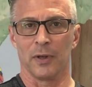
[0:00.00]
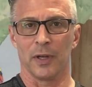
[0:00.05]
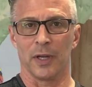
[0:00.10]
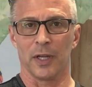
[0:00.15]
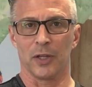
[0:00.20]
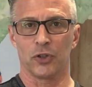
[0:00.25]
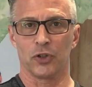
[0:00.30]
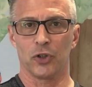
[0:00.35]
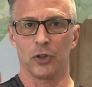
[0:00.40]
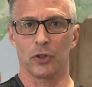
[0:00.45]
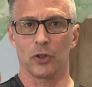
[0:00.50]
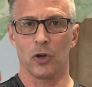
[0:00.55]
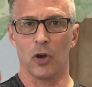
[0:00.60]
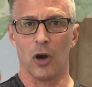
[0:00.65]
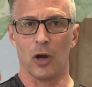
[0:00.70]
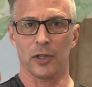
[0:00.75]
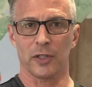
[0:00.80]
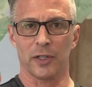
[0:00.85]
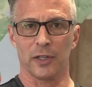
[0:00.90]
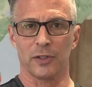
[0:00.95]
It should
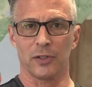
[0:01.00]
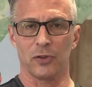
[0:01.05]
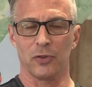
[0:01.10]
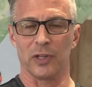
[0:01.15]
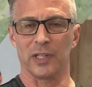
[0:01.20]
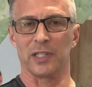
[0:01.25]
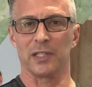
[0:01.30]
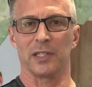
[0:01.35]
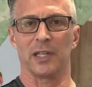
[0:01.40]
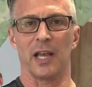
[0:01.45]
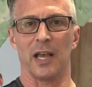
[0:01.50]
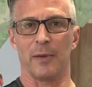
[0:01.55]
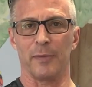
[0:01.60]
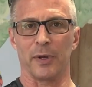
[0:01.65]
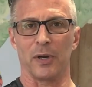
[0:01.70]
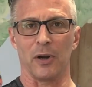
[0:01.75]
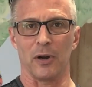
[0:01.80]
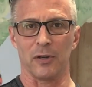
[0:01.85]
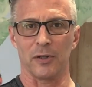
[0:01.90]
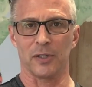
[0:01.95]
cause us to
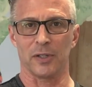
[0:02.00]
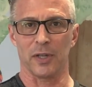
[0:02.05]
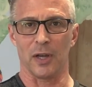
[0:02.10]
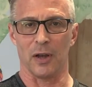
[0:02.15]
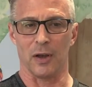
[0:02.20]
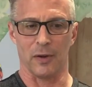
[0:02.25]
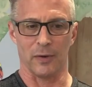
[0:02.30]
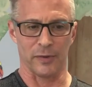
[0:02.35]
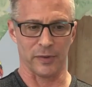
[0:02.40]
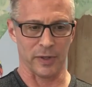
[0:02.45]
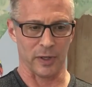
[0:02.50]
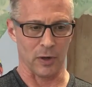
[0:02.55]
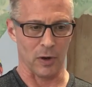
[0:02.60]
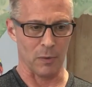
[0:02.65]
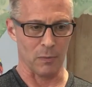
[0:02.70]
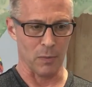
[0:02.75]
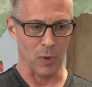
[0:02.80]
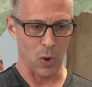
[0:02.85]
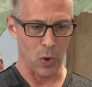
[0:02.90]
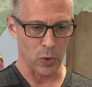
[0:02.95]
examine ourselves and our
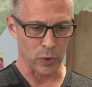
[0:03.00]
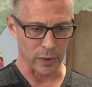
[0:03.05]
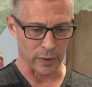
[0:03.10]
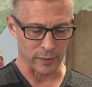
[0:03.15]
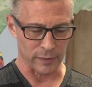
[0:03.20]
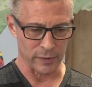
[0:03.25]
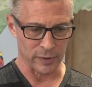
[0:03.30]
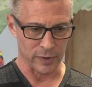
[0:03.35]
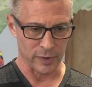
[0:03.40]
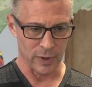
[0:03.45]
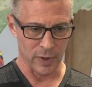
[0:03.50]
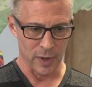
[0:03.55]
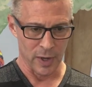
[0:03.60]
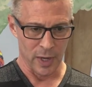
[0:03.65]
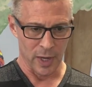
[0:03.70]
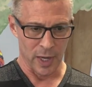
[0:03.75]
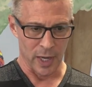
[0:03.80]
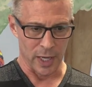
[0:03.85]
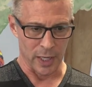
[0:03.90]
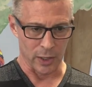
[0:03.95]
motives.
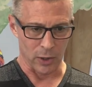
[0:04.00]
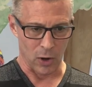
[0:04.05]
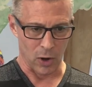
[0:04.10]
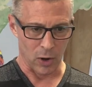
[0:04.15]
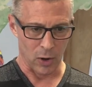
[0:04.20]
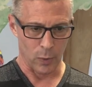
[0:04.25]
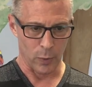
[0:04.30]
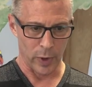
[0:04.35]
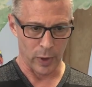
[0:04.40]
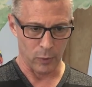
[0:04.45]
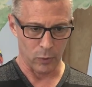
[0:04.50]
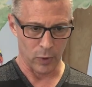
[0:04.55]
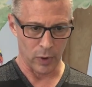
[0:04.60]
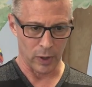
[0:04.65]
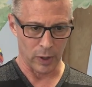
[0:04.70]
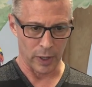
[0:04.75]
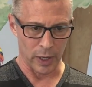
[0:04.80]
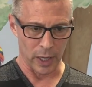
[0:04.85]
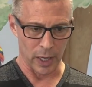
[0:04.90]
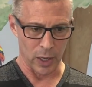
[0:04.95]
And are we
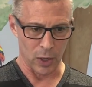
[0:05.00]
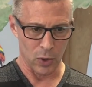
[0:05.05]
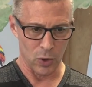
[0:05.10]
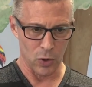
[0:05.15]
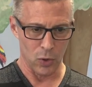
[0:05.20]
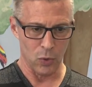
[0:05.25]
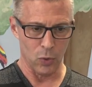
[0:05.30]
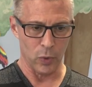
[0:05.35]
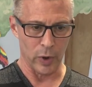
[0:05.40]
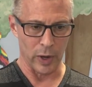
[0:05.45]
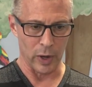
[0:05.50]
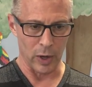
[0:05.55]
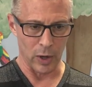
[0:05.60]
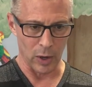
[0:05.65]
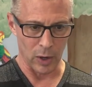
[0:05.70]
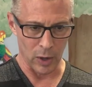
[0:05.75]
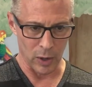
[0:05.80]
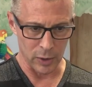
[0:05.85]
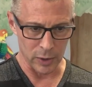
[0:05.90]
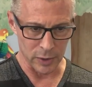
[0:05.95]
really who we
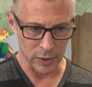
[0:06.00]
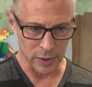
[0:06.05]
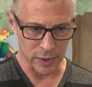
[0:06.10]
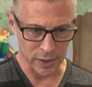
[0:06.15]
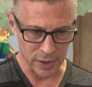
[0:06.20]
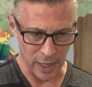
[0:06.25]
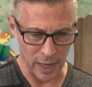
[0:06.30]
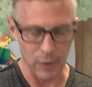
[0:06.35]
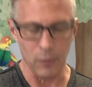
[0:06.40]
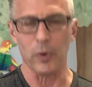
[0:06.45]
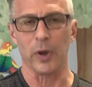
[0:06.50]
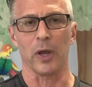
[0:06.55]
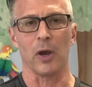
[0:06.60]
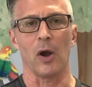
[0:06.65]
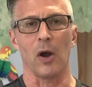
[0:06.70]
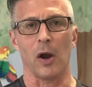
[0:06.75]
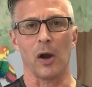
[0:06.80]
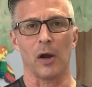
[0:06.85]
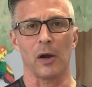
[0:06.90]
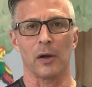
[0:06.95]
say we
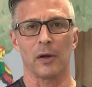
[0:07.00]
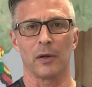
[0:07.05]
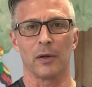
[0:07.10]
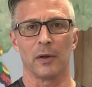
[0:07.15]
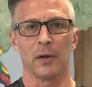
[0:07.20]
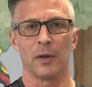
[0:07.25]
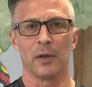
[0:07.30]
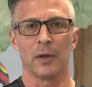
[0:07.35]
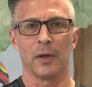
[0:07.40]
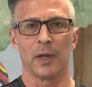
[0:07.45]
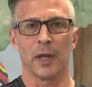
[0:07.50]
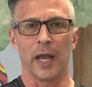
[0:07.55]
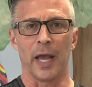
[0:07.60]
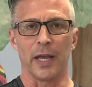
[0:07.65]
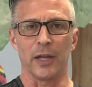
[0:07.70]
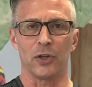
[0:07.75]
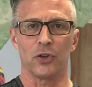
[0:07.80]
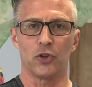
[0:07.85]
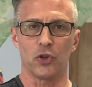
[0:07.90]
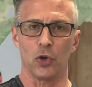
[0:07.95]
are?
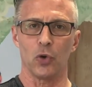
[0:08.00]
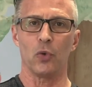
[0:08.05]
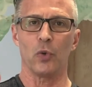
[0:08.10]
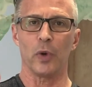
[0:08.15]
And do